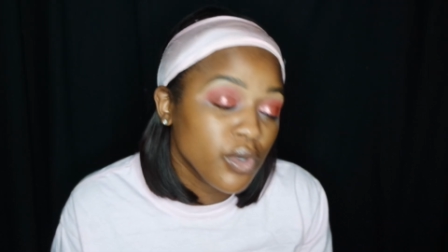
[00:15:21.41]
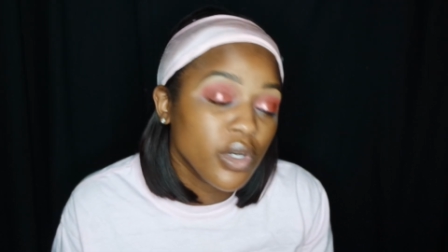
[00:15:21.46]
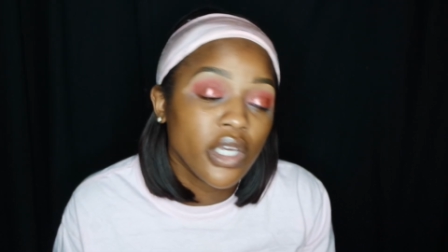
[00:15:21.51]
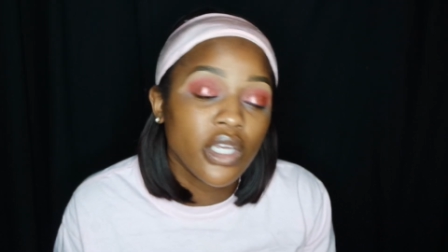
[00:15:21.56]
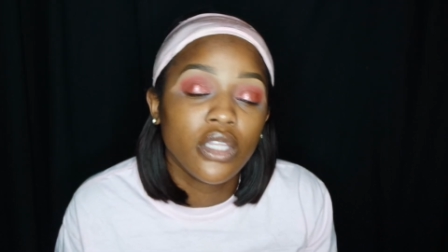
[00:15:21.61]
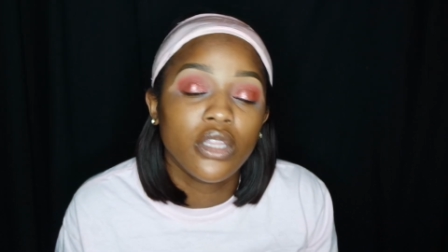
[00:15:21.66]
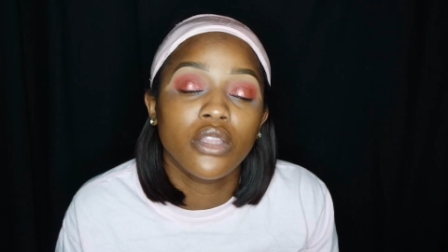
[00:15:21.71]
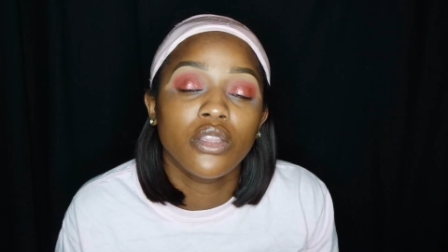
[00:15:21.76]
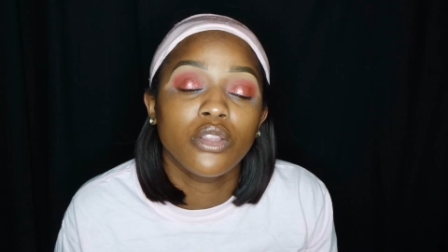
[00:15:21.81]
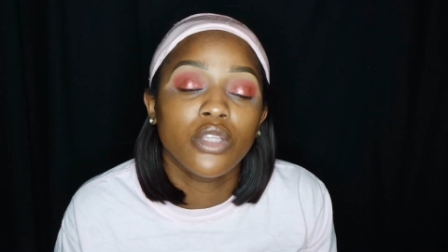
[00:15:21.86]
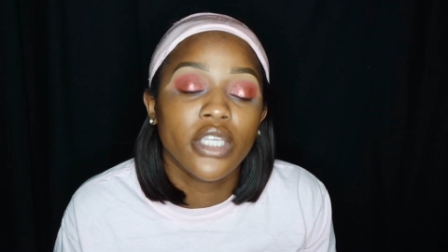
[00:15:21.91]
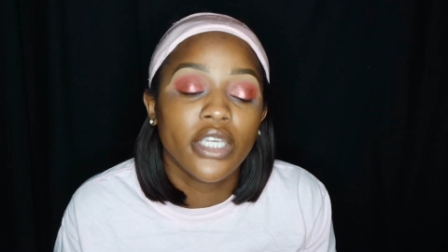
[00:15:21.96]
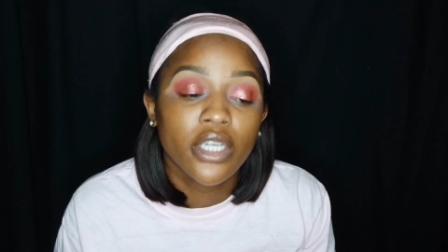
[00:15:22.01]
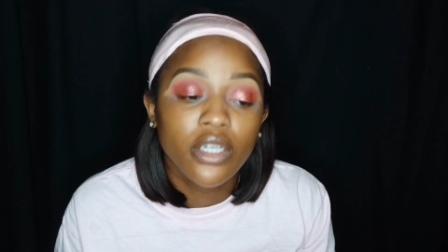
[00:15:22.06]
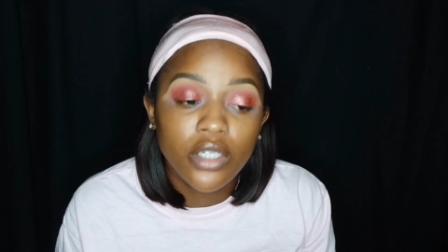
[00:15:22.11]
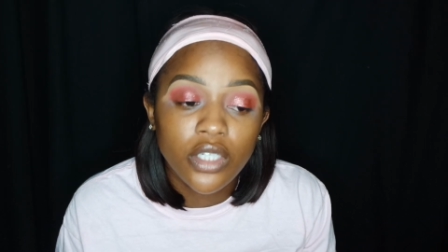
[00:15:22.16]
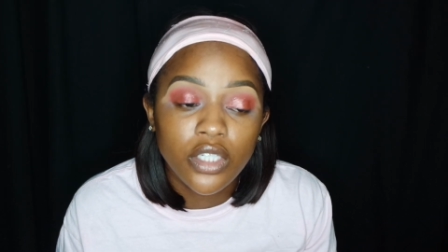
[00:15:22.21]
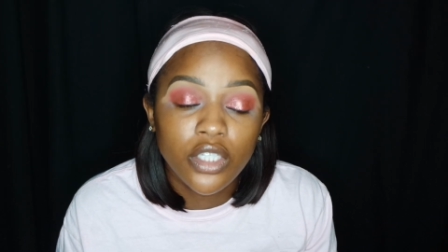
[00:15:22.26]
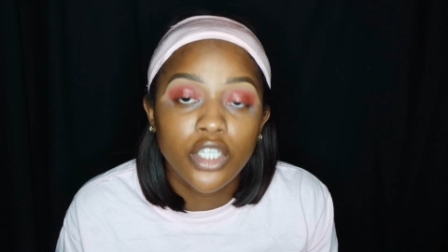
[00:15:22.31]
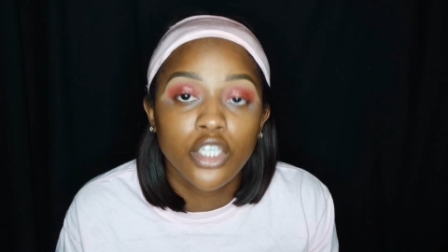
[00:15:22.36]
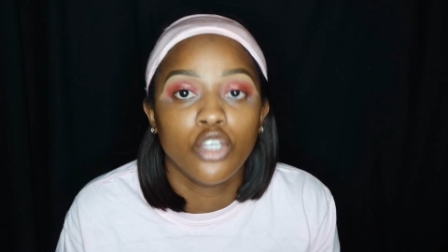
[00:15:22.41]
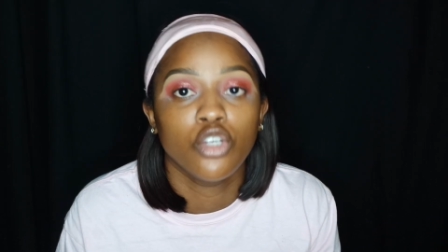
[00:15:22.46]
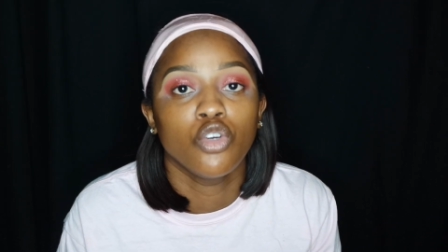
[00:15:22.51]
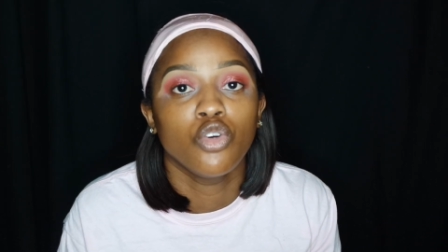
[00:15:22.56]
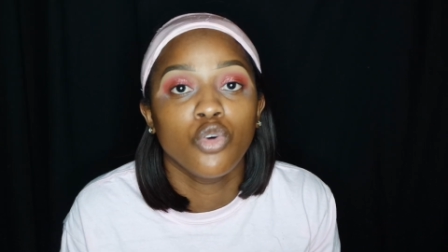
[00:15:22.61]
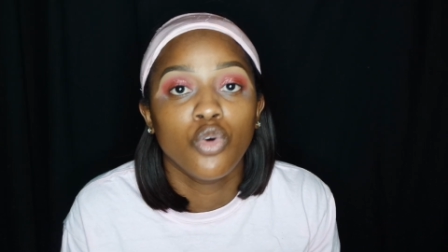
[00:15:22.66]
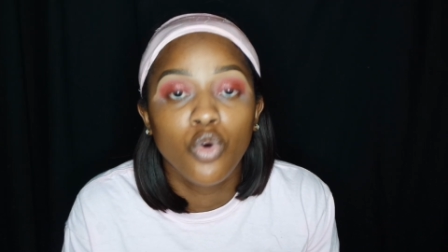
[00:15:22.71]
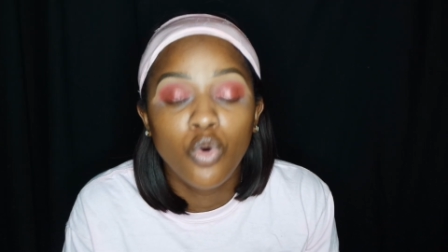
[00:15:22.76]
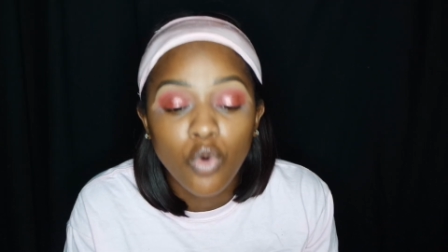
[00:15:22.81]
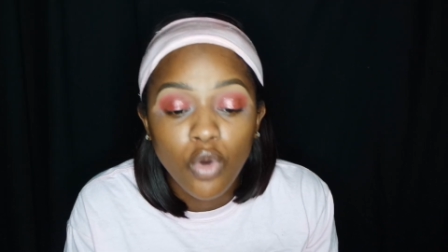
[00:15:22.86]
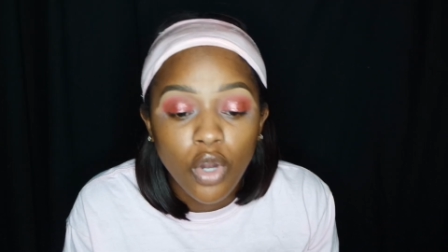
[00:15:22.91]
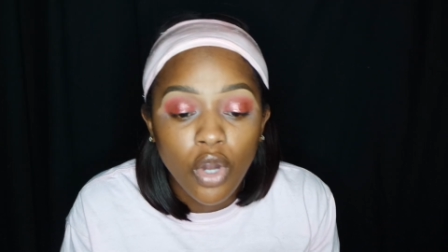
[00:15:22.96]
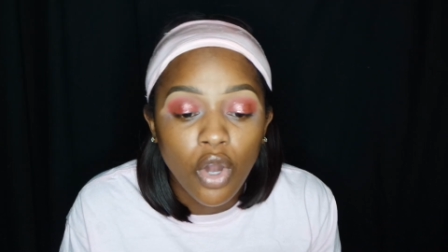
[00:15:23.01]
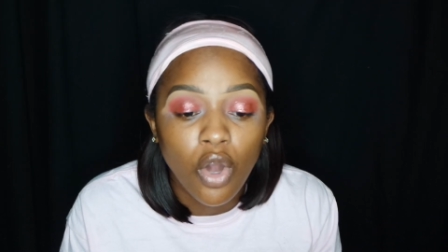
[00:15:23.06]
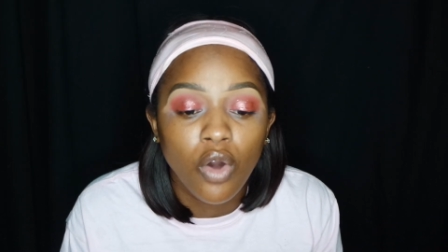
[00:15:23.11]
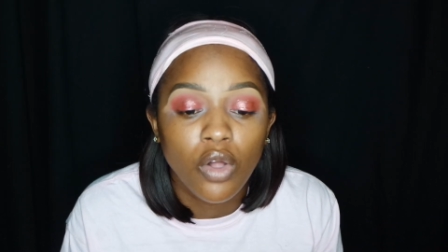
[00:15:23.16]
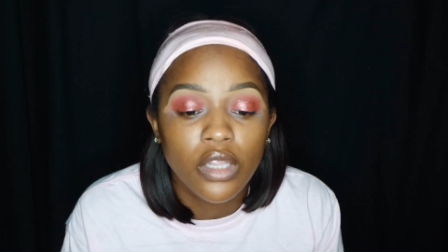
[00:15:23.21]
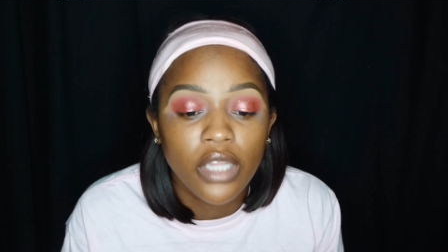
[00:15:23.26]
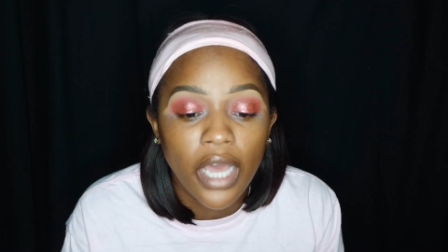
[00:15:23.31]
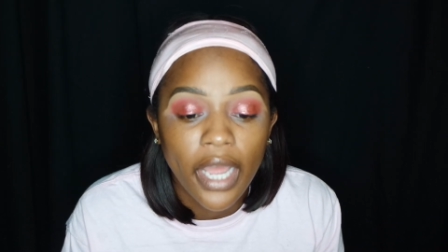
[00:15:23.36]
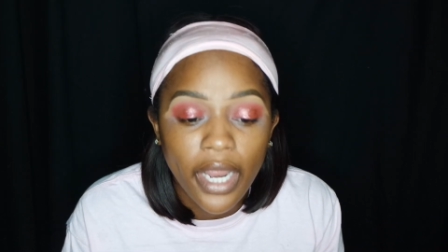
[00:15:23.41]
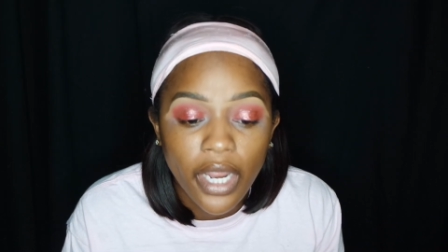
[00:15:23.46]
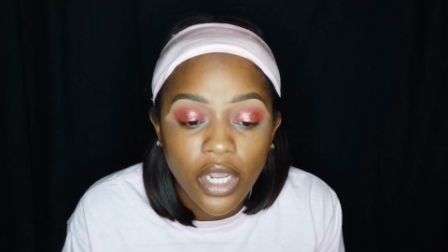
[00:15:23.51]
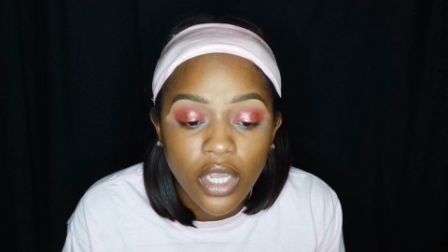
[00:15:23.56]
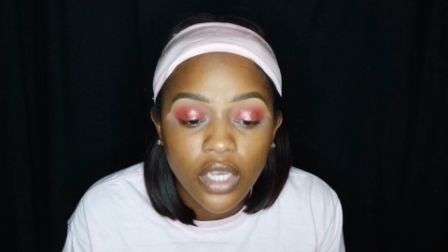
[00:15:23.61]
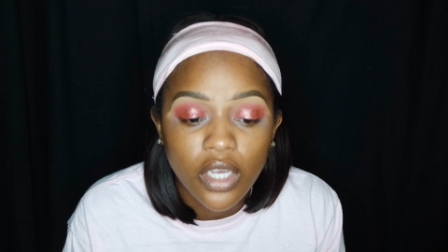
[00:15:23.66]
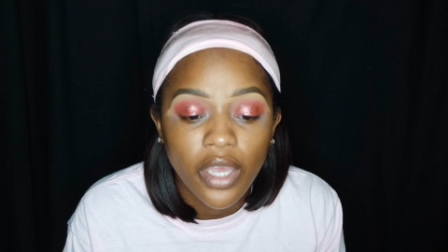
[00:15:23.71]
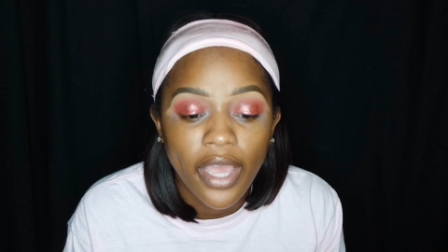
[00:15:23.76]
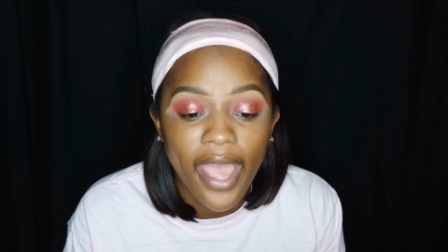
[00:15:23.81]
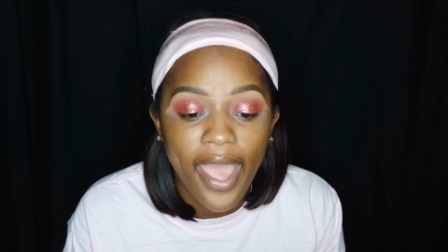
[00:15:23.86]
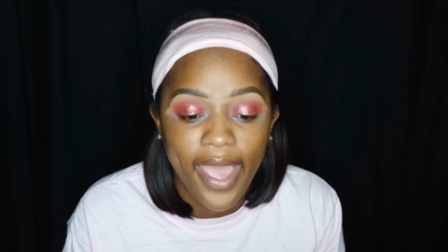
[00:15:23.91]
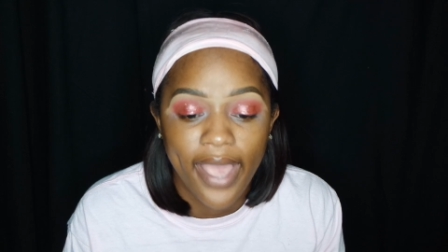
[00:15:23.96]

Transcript: You can literally Google like